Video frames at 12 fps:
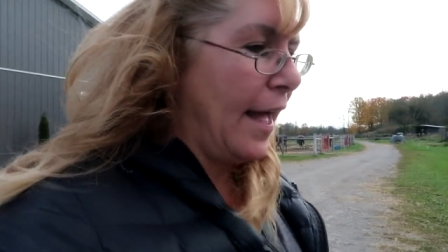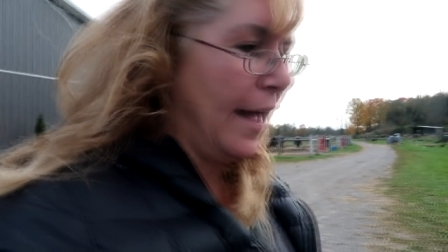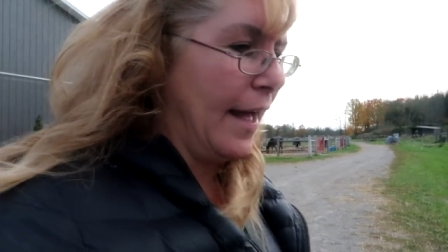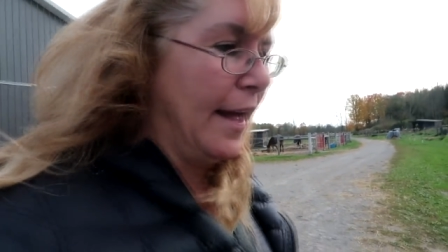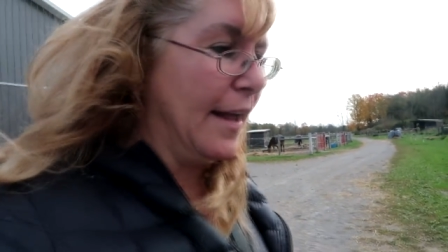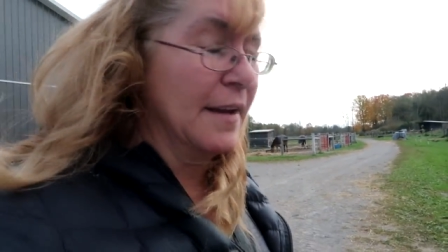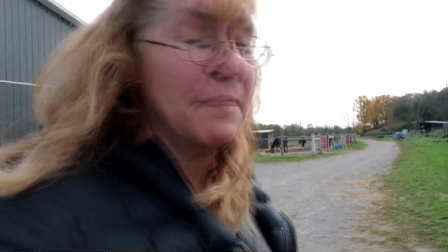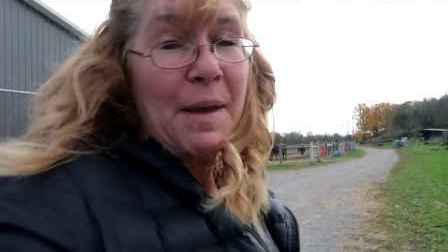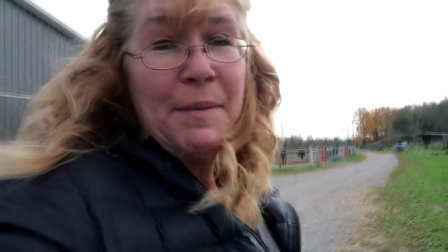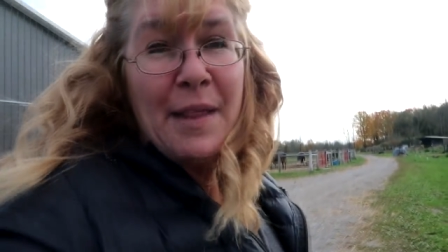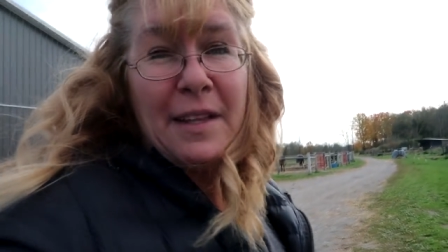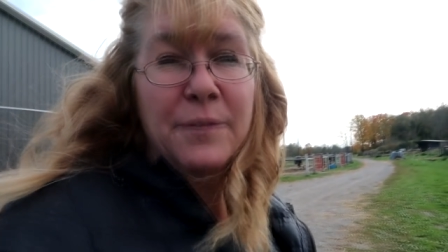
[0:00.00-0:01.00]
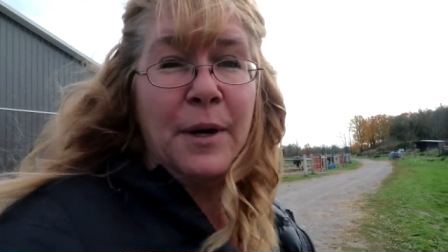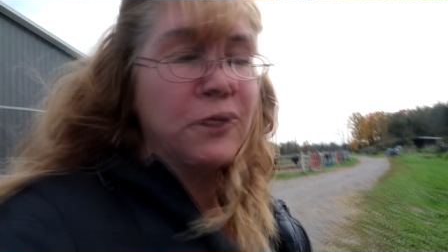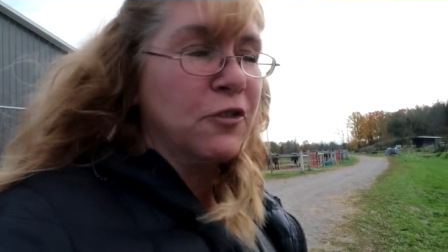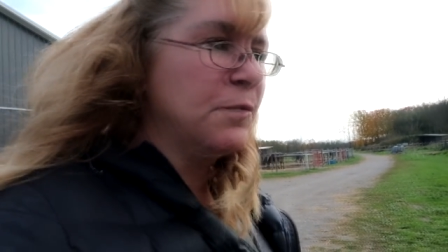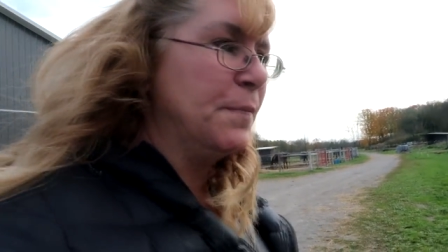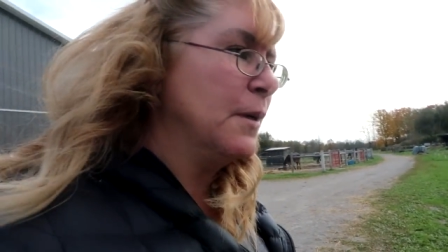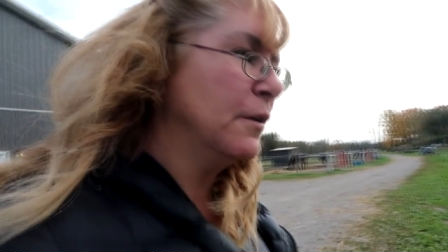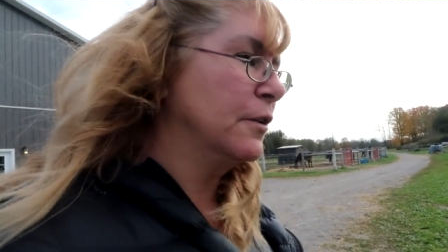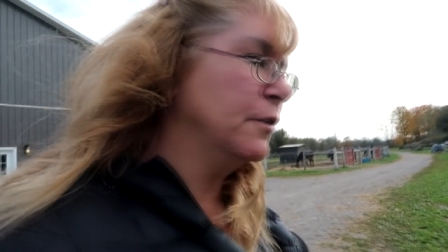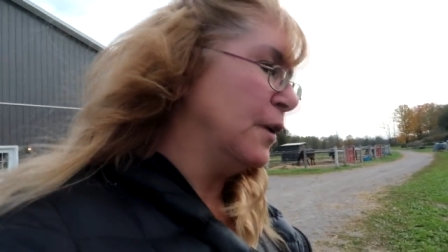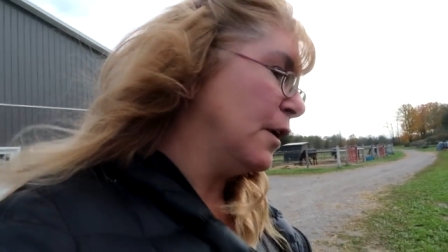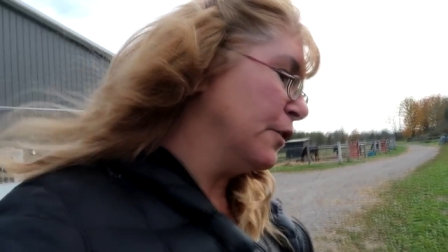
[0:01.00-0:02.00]
And maybe that's why she spooked,
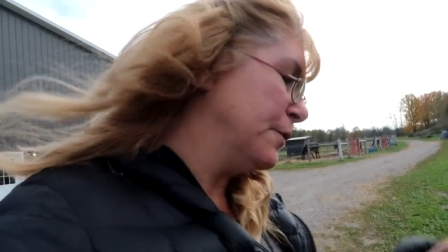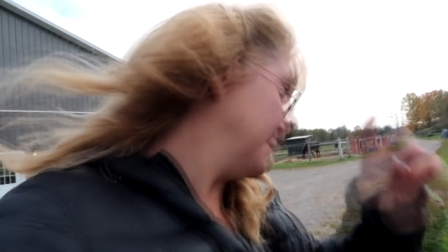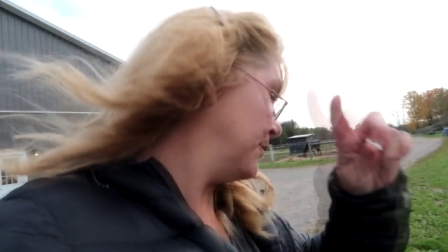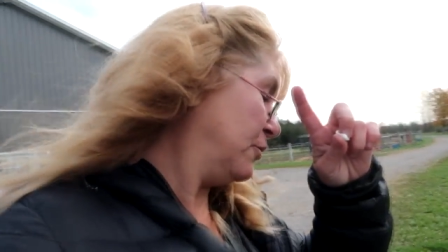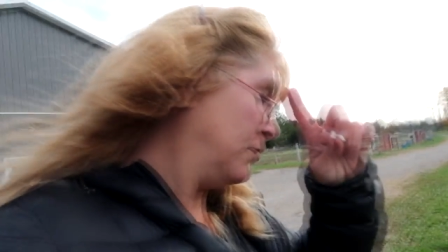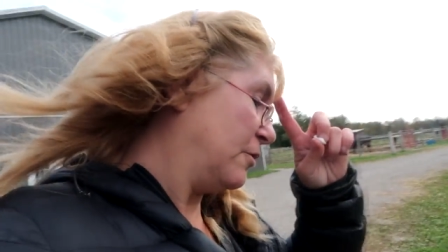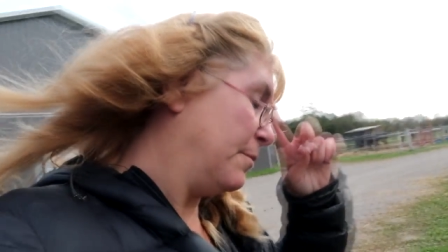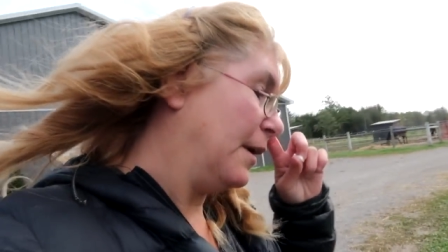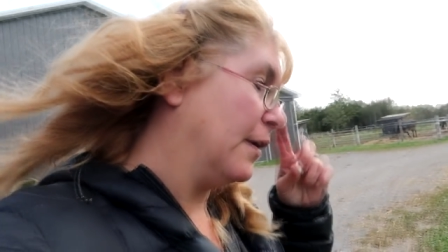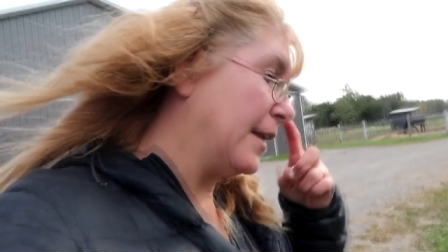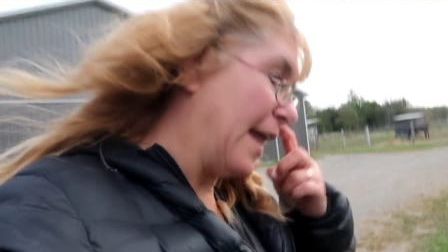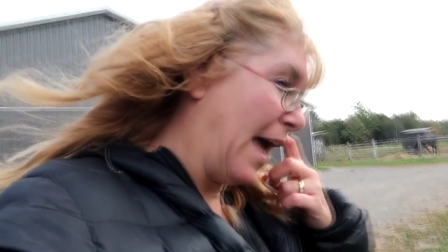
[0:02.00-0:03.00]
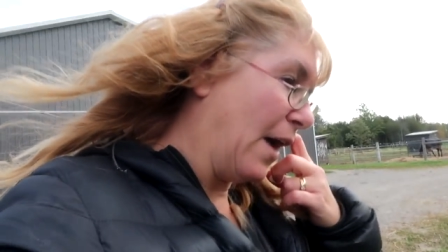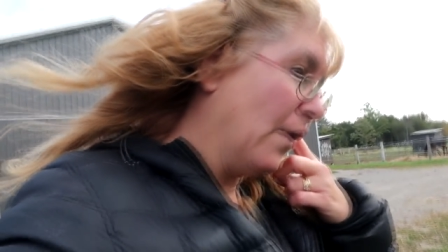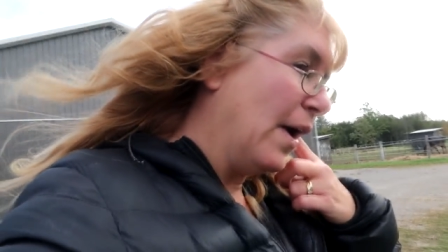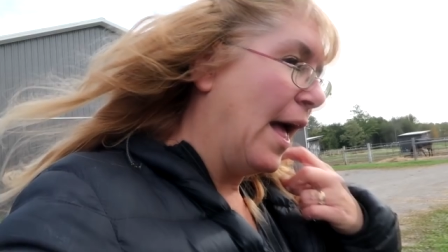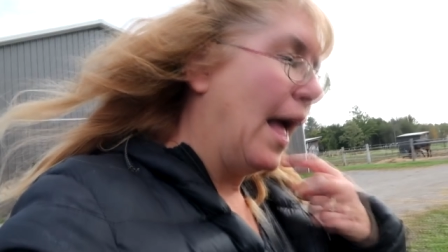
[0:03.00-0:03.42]
who knows, because she should be good now.